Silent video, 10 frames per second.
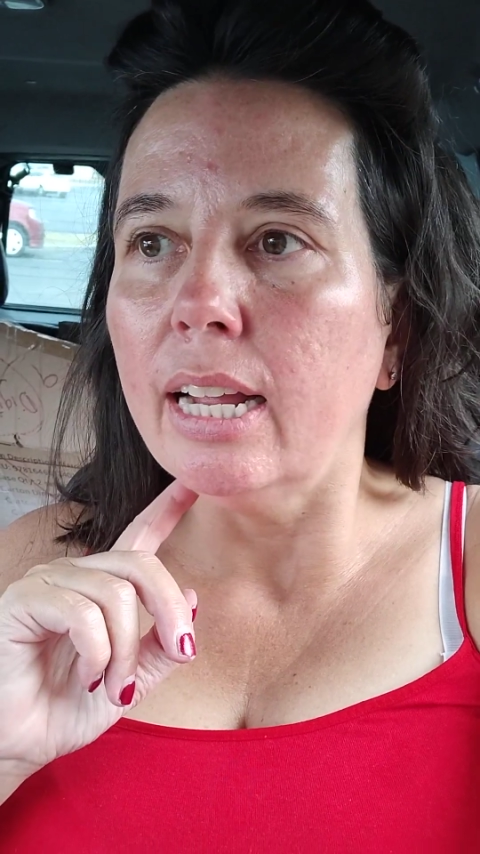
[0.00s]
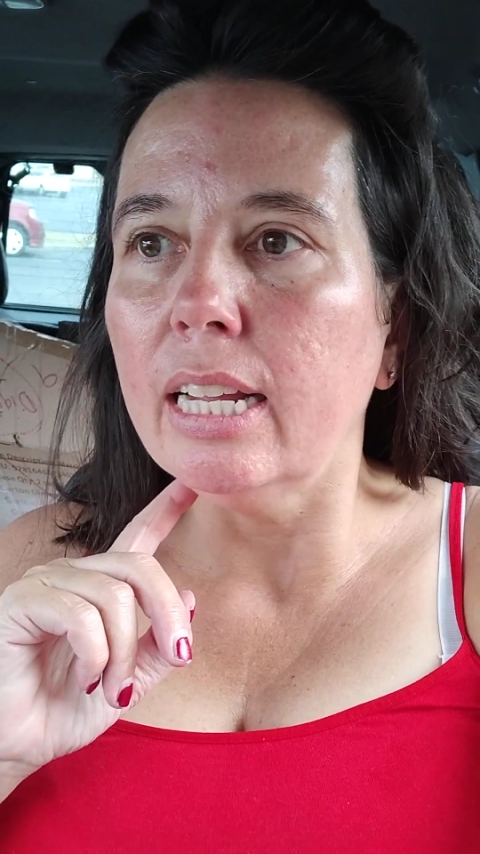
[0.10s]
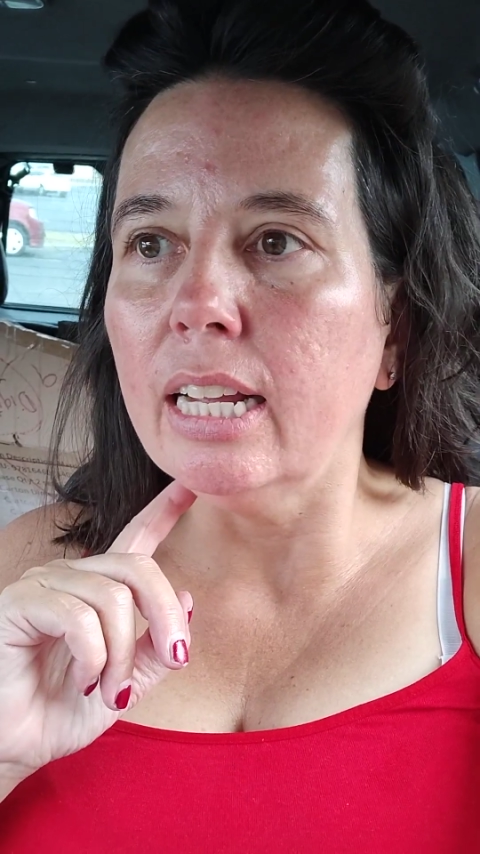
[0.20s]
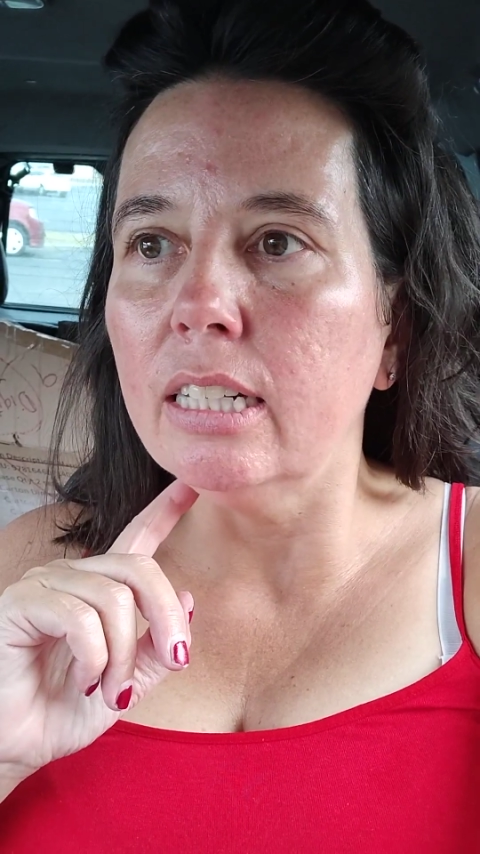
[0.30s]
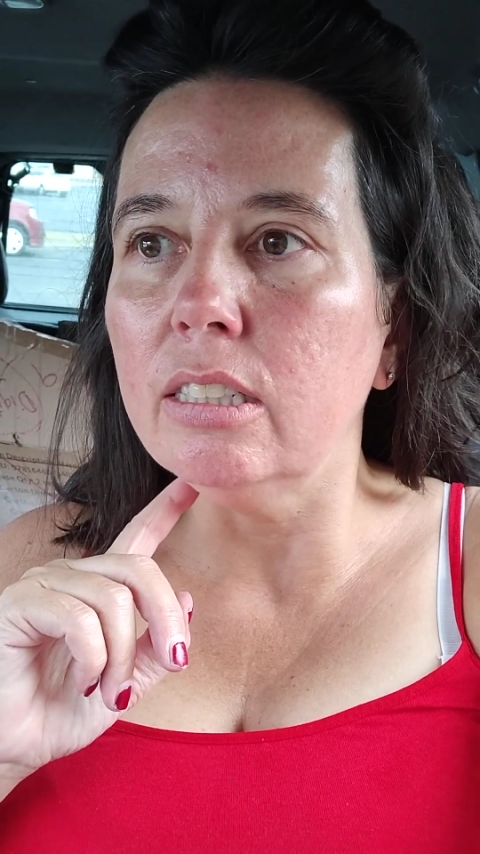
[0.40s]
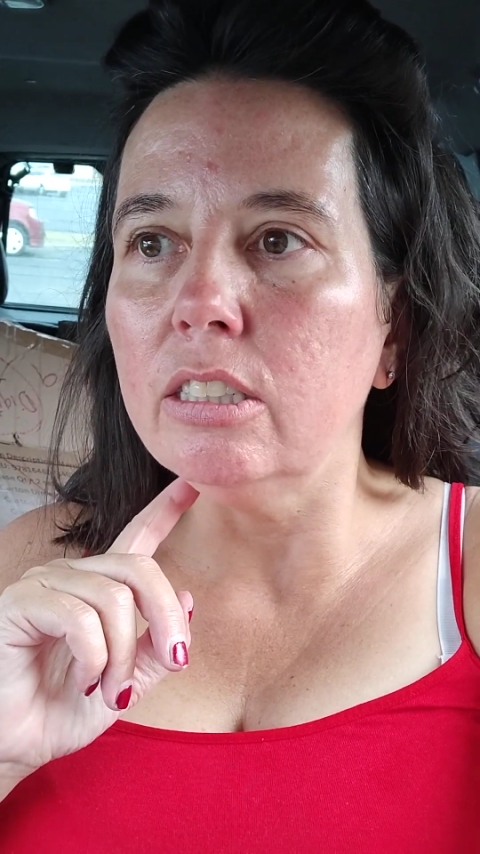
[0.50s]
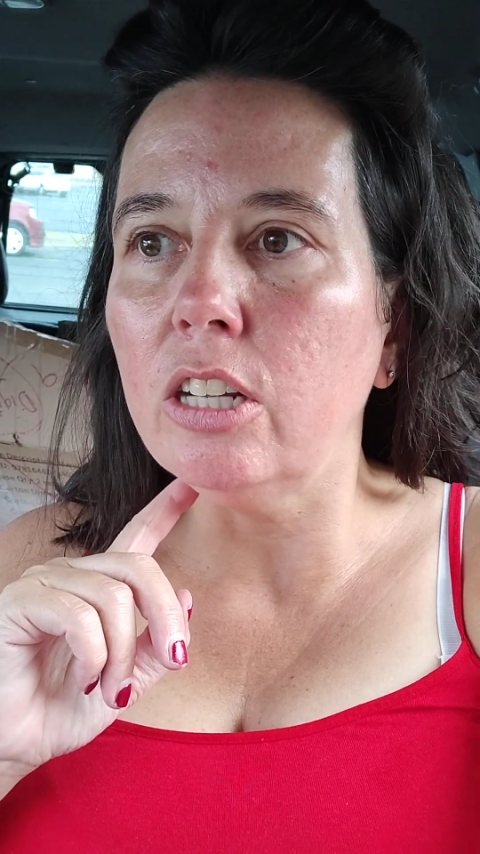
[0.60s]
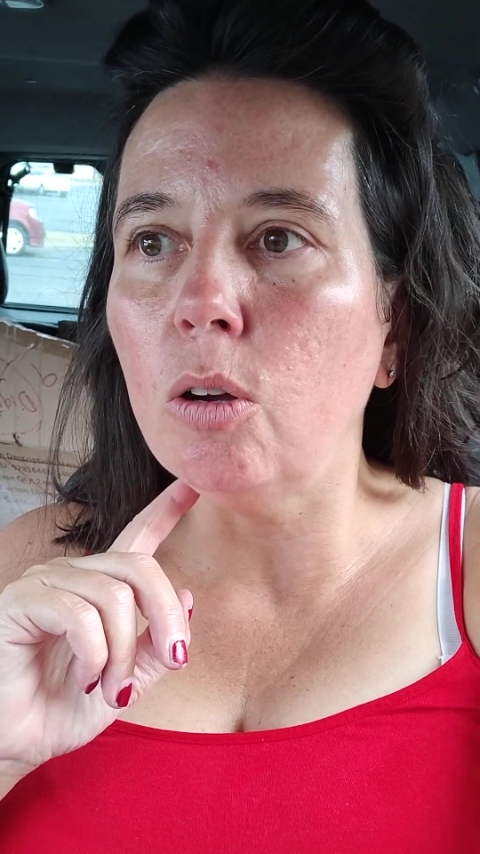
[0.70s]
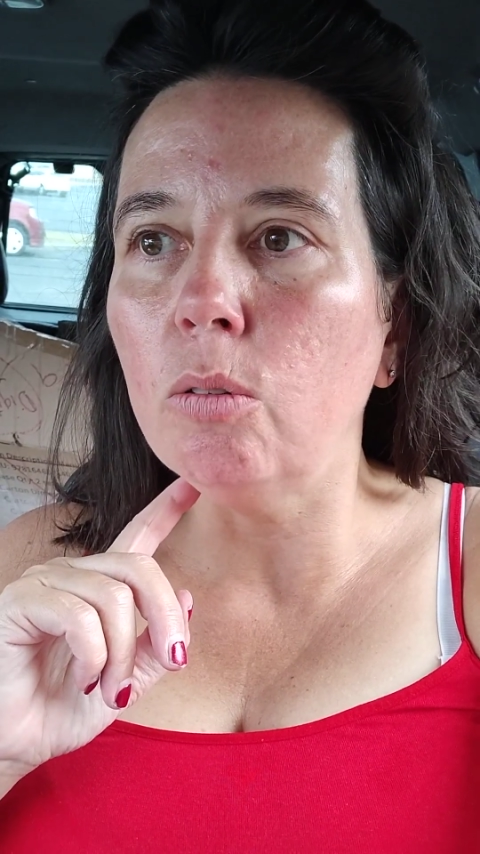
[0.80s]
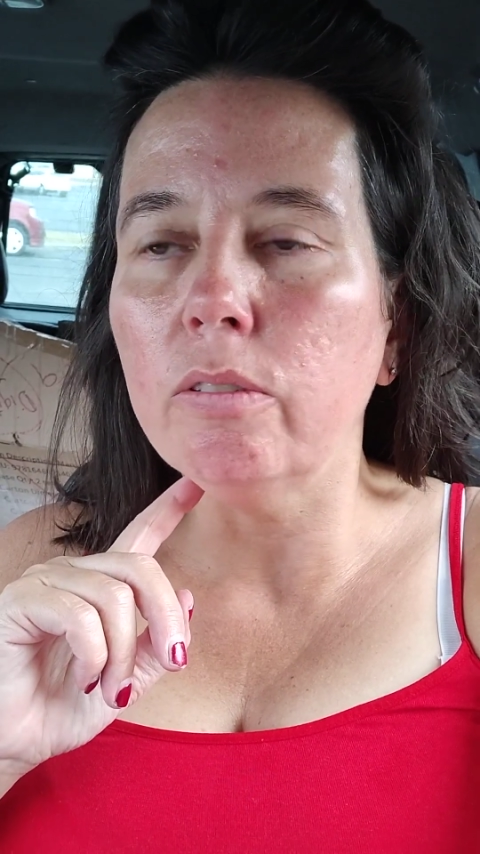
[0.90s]
And
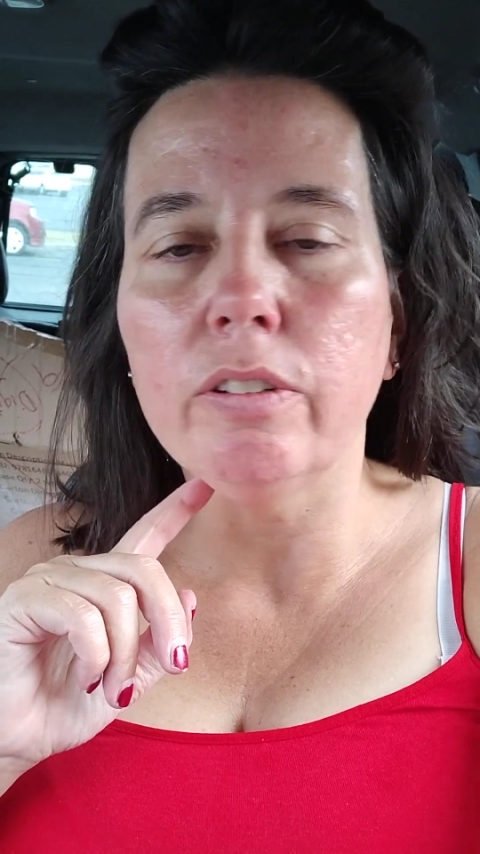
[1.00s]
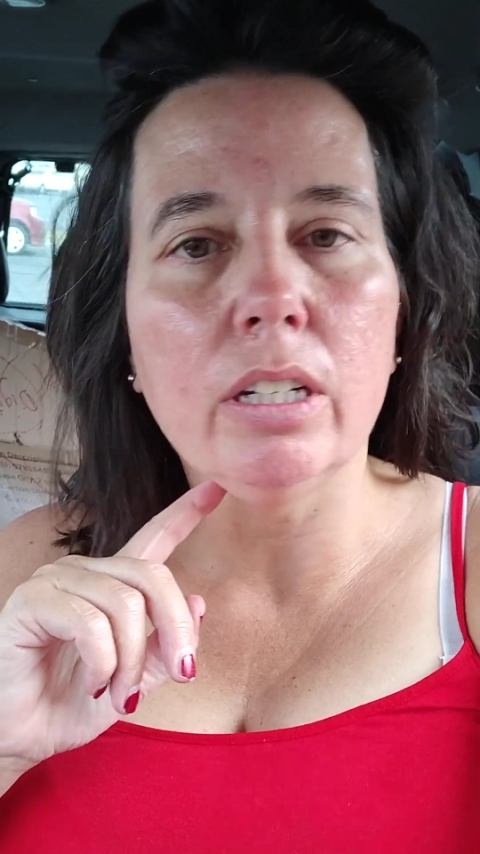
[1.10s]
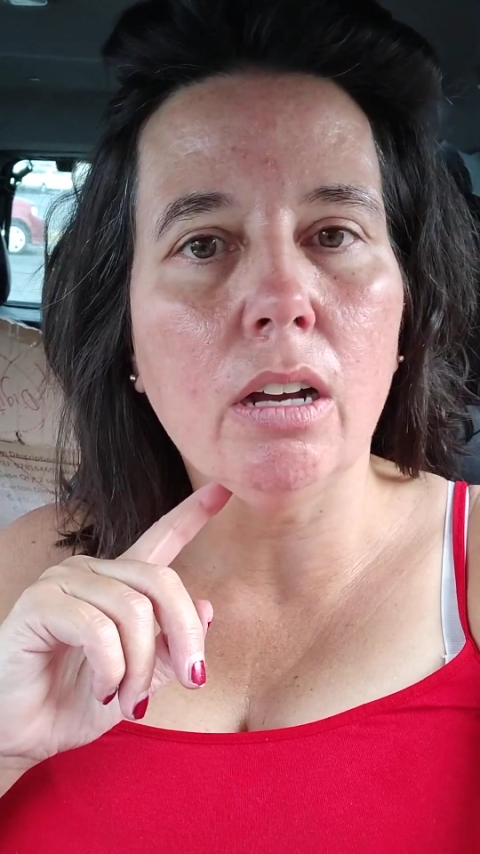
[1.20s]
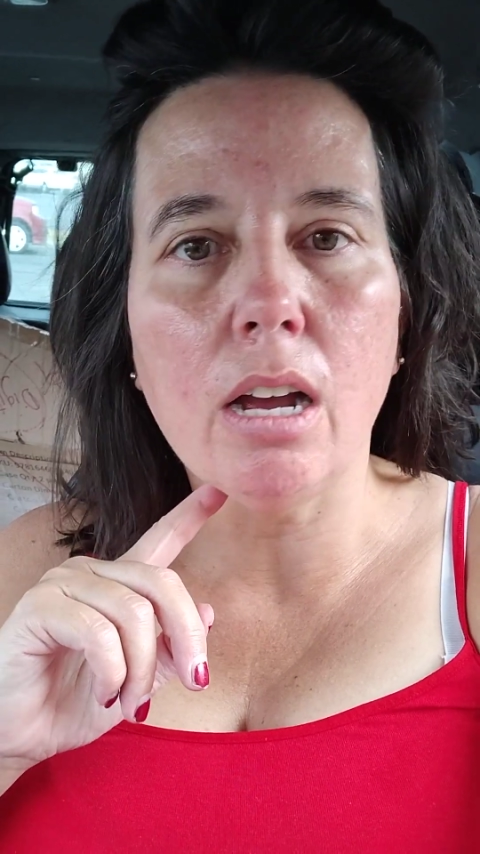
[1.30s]
don't feel